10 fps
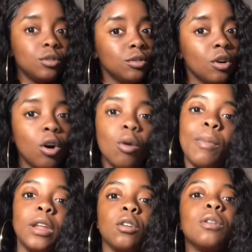the whole
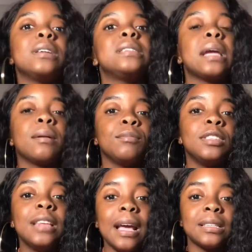medical exam
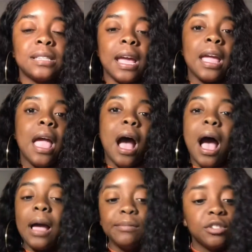the next day.
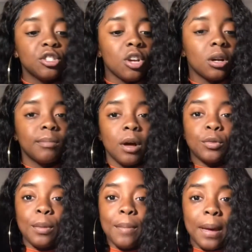I'm just talking about
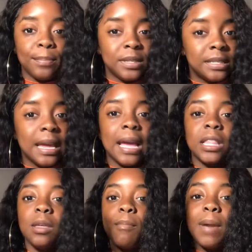the MEPS day,
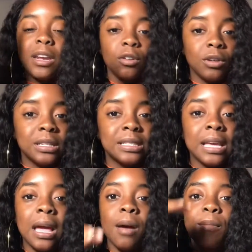the medical
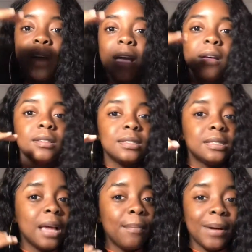exam,
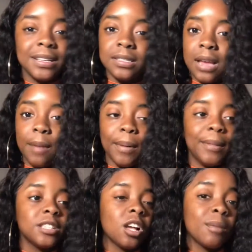step by step. I'm
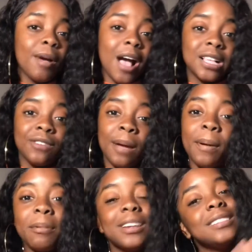not talking about ASVAB.
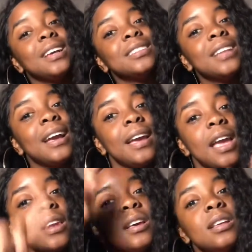I'm gonna touch that
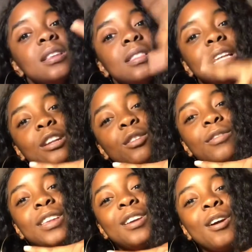in a later
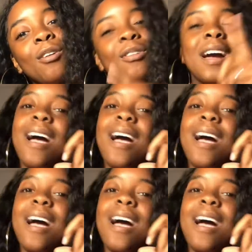video.